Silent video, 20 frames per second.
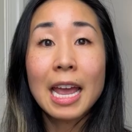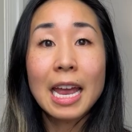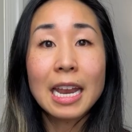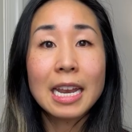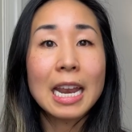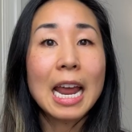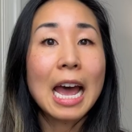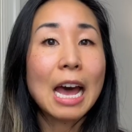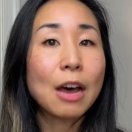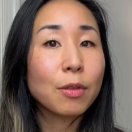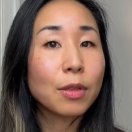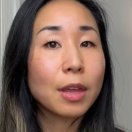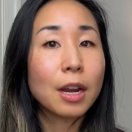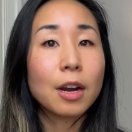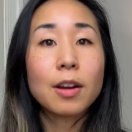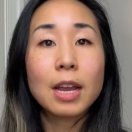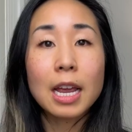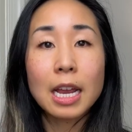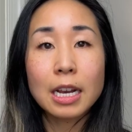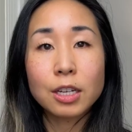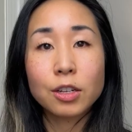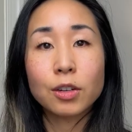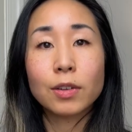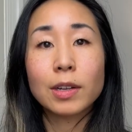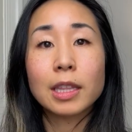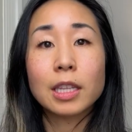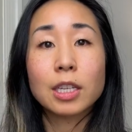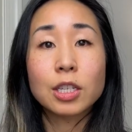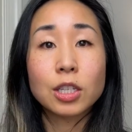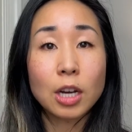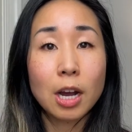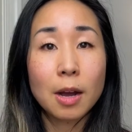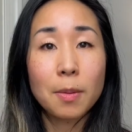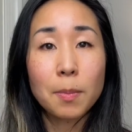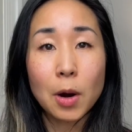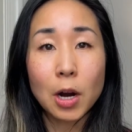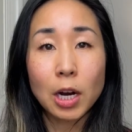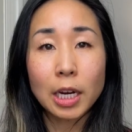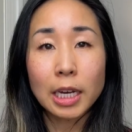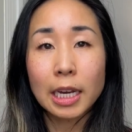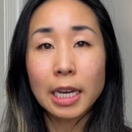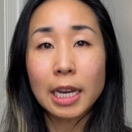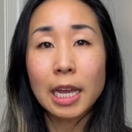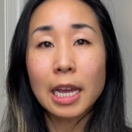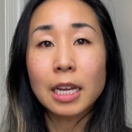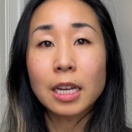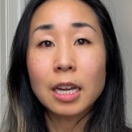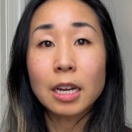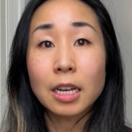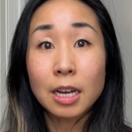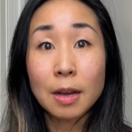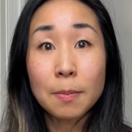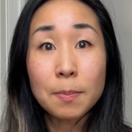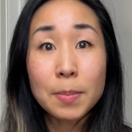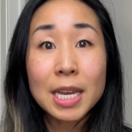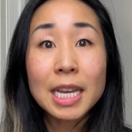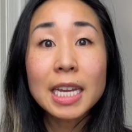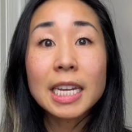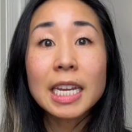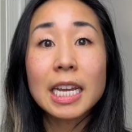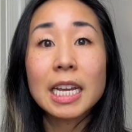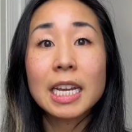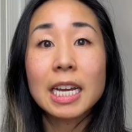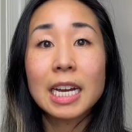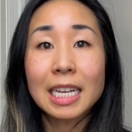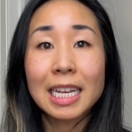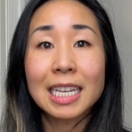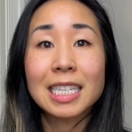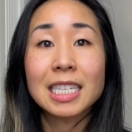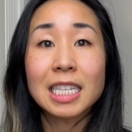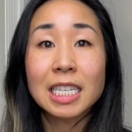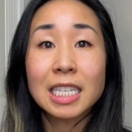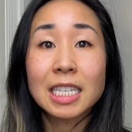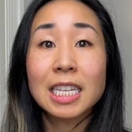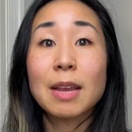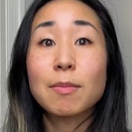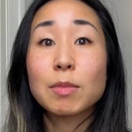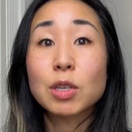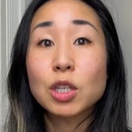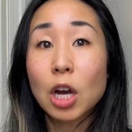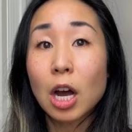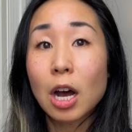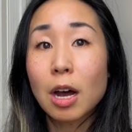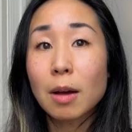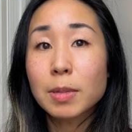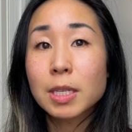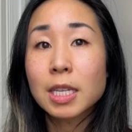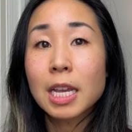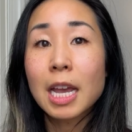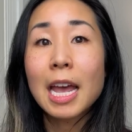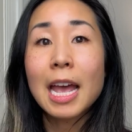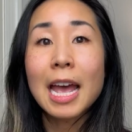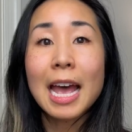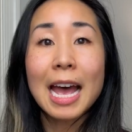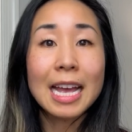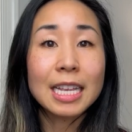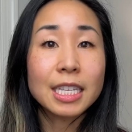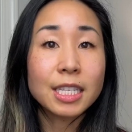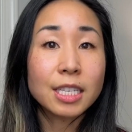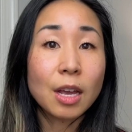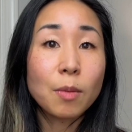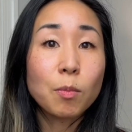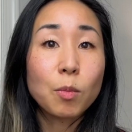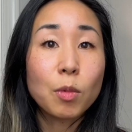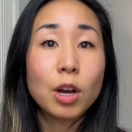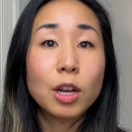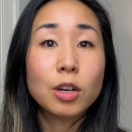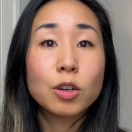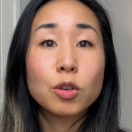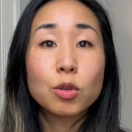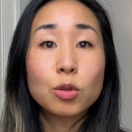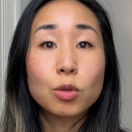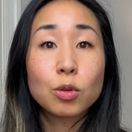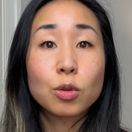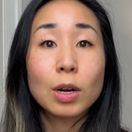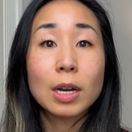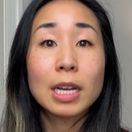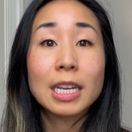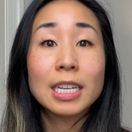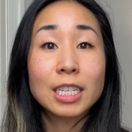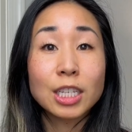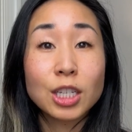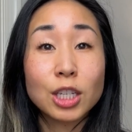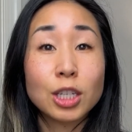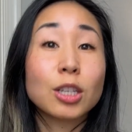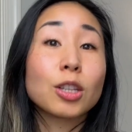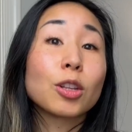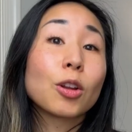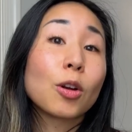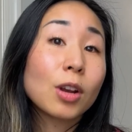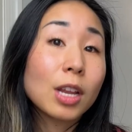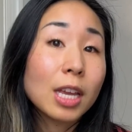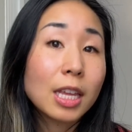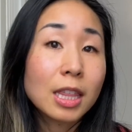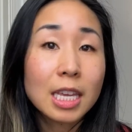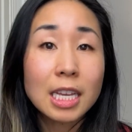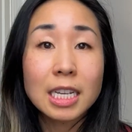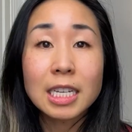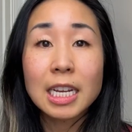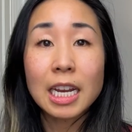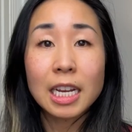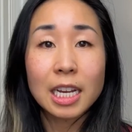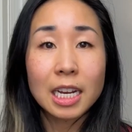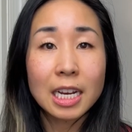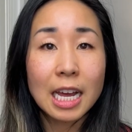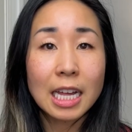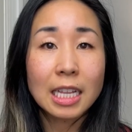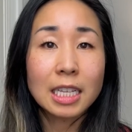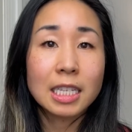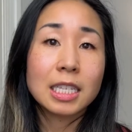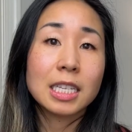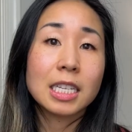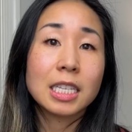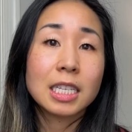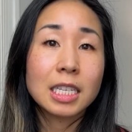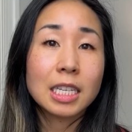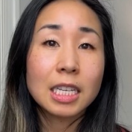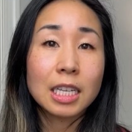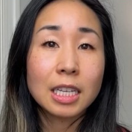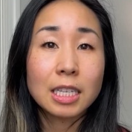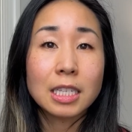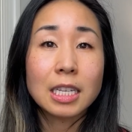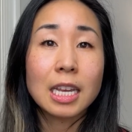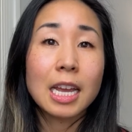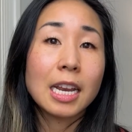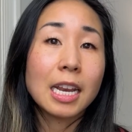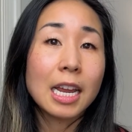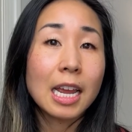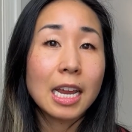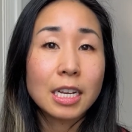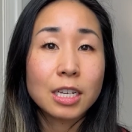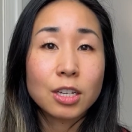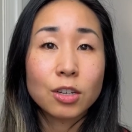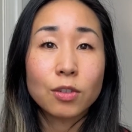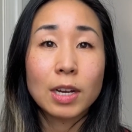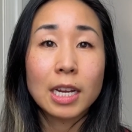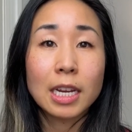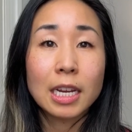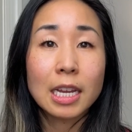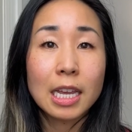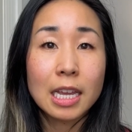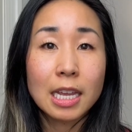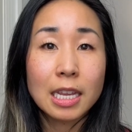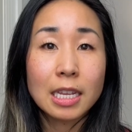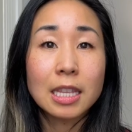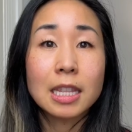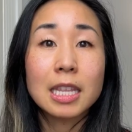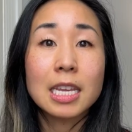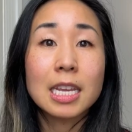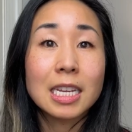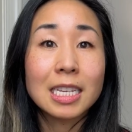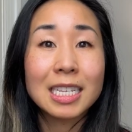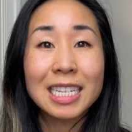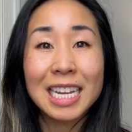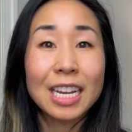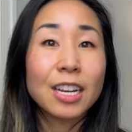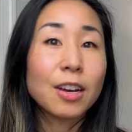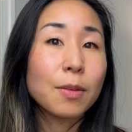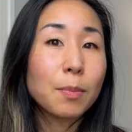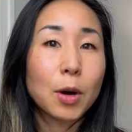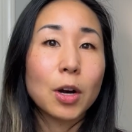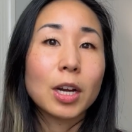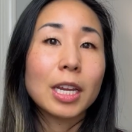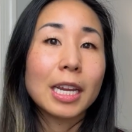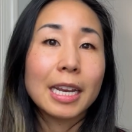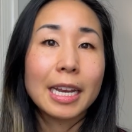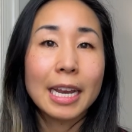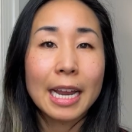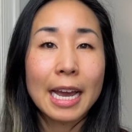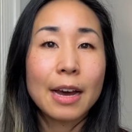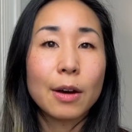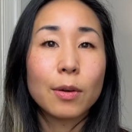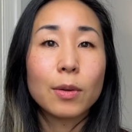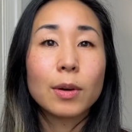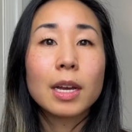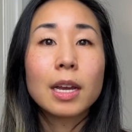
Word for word: and now they're entering the job market and competing against the same jobs as someone who is just learning the data analysis skills and entering in the data market now.